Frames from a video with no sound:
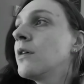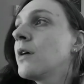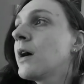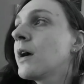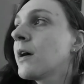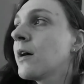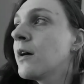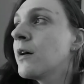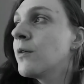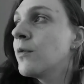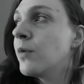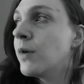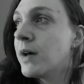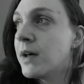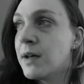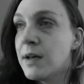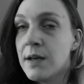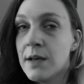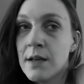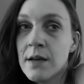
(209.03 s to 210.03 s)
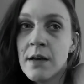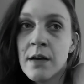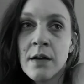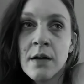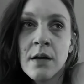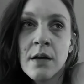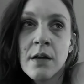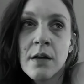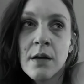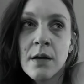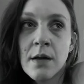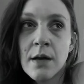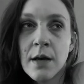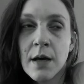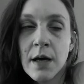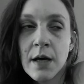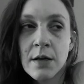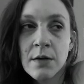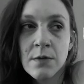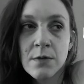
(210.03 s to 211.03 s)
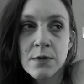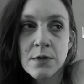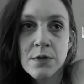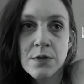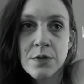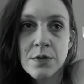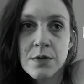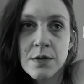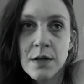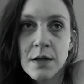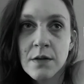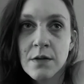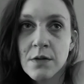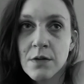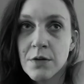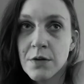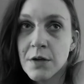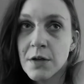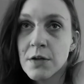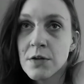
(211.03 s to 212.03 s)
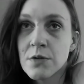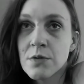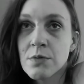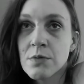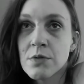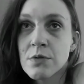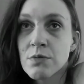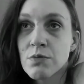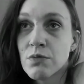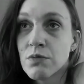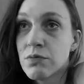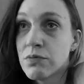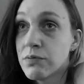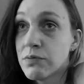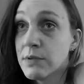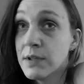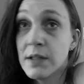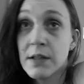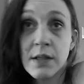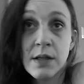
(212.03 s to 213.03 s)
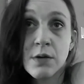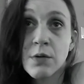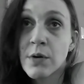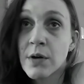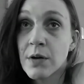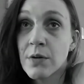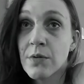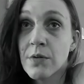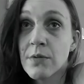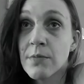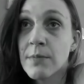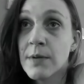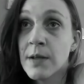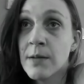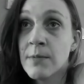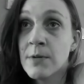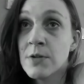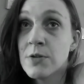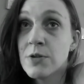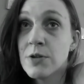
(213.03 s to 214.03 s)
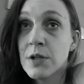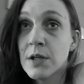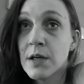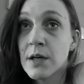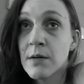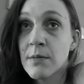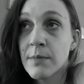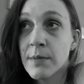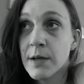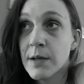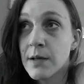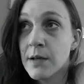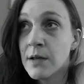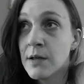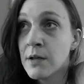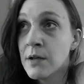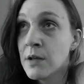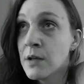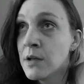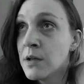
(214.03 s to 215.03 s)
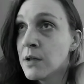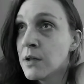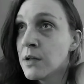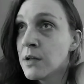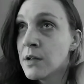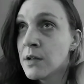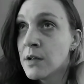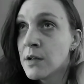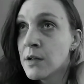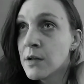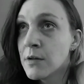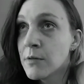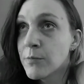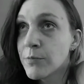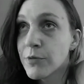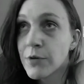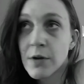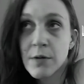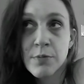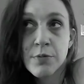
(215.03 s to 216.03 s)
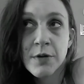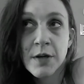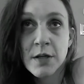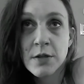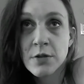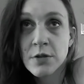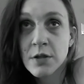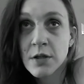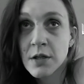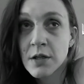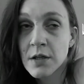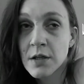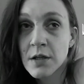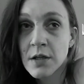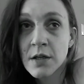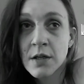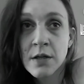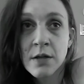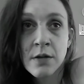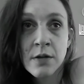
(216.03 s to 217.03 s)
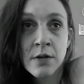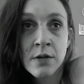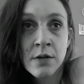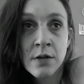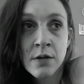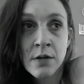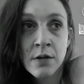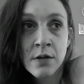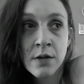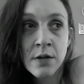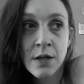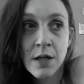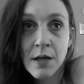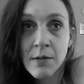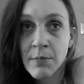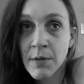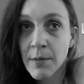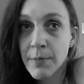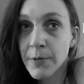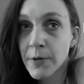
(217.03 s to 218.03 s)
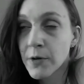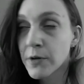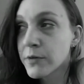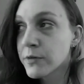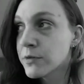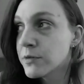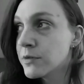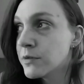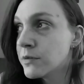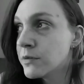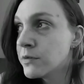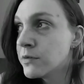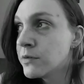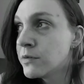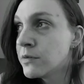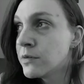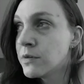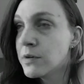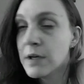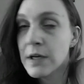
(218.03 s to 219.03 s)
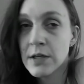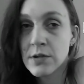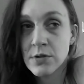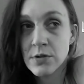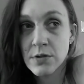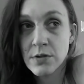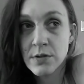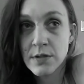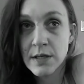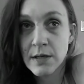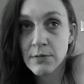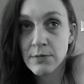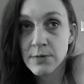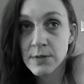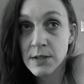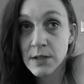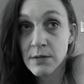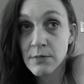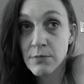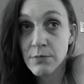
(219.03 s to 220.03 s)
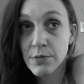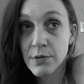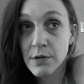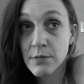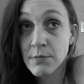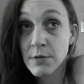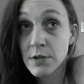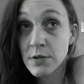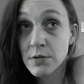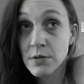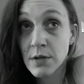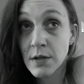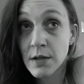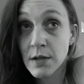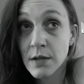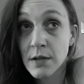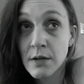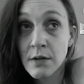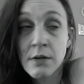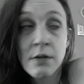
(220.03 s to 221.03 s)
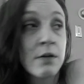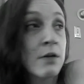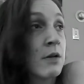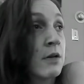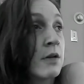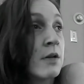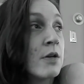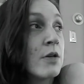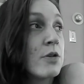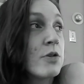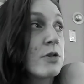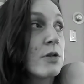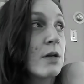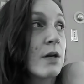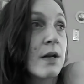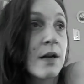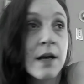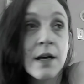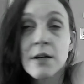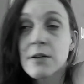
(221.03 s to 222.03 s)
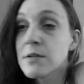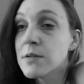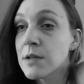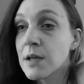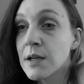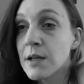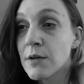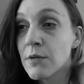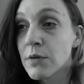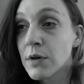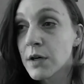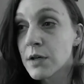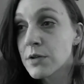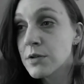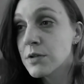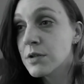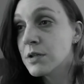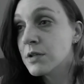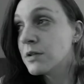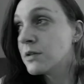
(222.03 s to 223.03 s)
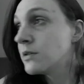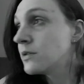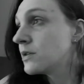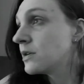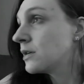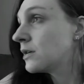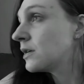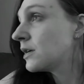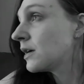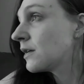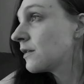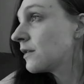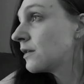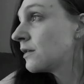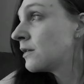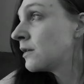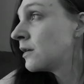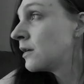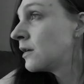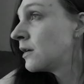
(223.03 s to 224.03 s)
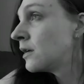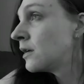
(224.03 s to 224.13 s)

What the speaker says: I got weighed. I noticed that the nurse was really quick with me. I mean, she got my blood pressure and my pulse, and just, that was it, pretty much. Like, she didn't ask any questions and nothing.